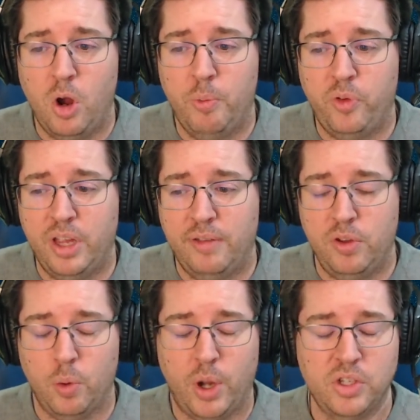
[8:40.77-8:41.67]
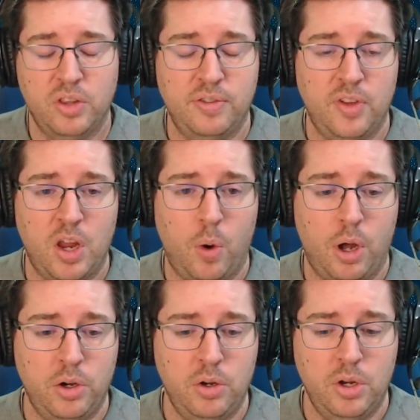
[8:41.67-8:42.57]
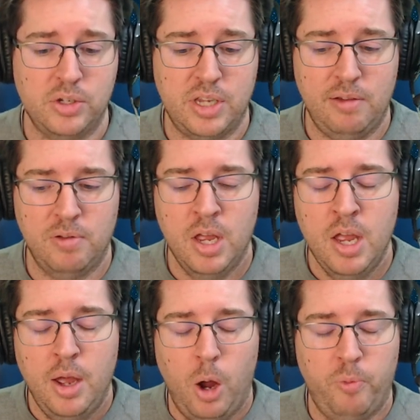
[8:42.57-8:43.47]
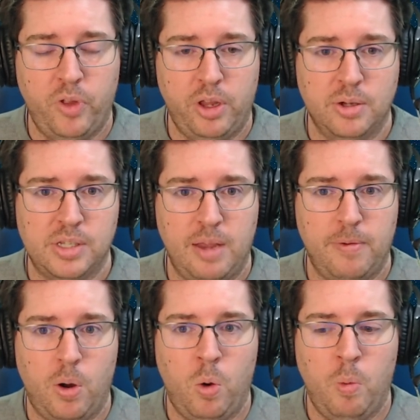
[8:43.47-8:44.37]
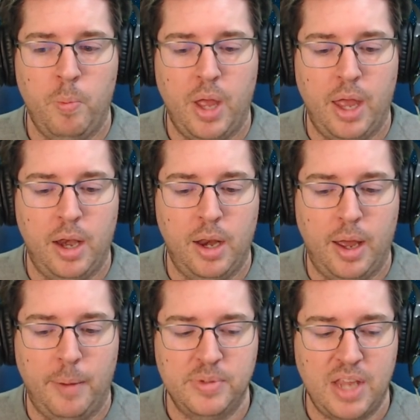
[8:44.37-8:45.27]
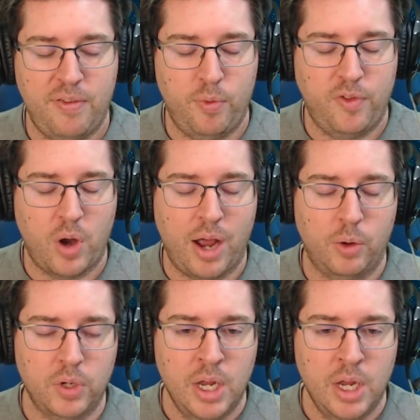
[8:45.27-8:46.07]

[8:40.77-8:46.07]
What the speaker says: Hopefully, if you're watching this video on New Year's Eve, hopefully you're safe at home and safe if you're out.